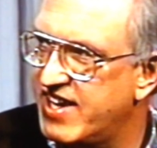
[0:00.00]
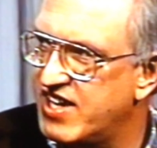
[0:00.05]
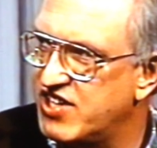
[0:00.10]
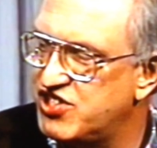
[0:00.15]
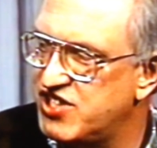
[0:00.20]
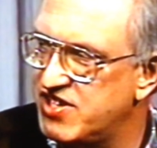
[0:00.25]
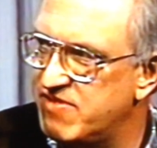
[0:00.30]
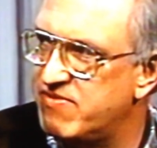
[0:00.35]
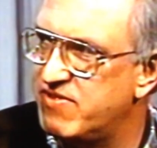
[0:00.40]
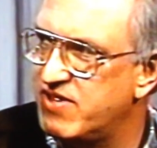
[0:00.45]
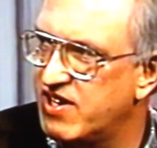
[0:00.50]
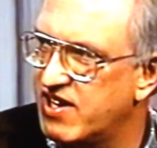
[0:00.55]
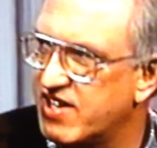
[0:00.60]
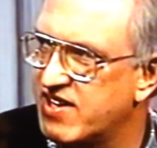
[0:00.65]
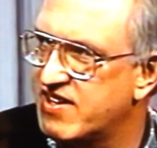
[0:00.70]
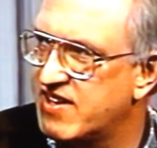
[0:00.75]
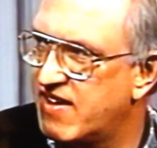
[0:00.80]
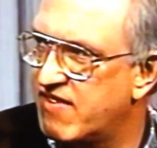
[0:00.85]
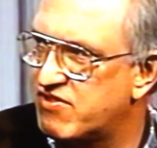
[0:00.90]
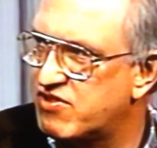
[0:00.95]
Is she
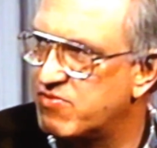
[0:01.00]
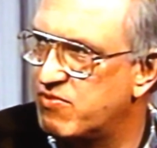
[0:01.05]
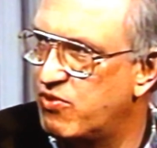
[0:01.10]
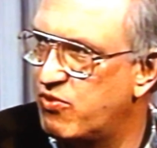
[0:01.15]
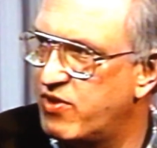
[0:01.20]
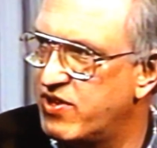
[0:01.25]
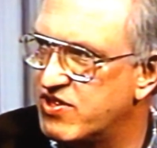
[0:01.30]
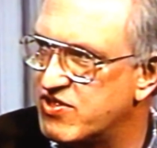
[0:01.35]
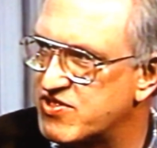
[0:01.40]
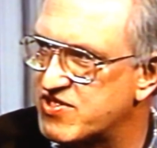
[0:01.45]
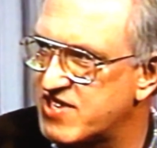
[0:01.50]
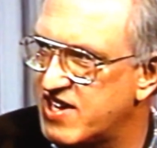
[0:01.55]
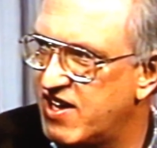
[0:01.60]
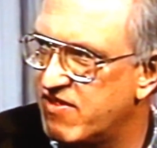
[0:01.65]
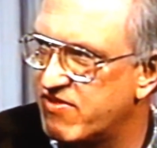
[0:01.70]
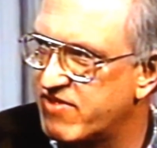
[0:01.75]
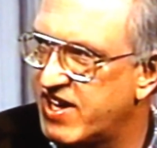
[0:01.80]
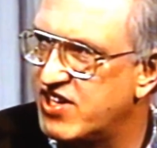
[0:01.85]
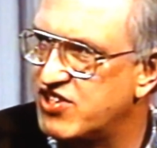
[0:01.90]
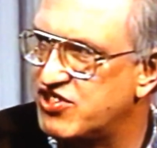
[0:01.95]
feeling comfortable with
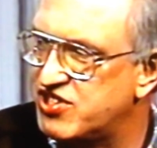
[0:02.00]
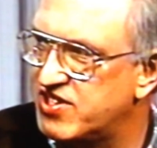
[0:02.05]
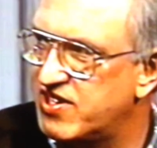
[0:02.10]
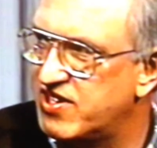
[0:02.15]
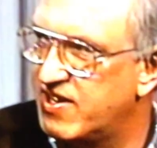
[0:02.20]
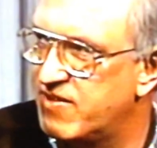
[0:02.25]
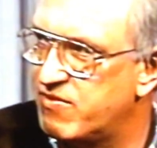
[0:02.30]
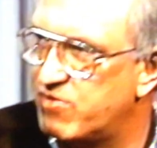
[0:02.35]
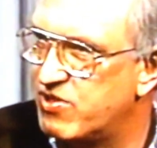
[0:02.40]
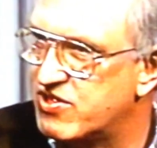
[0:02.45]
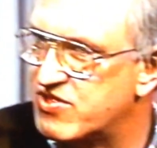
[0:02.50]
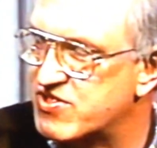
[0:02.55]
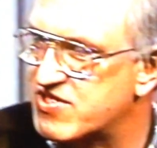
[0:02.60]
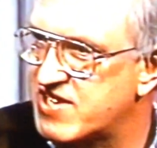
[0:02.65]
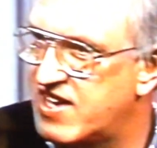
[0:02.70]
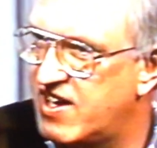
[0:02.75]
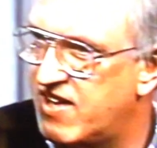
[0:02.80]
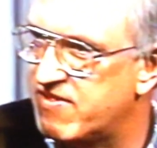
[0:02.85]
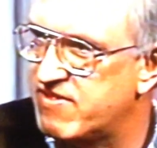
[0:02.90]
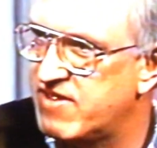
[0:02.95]
herself? Can she live with
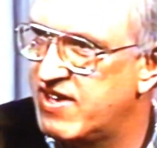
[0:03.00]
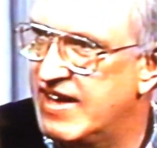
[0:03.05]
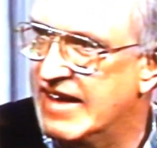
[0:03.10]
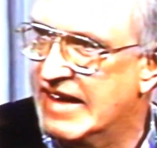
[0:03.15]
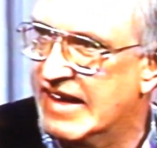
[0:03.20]
herself?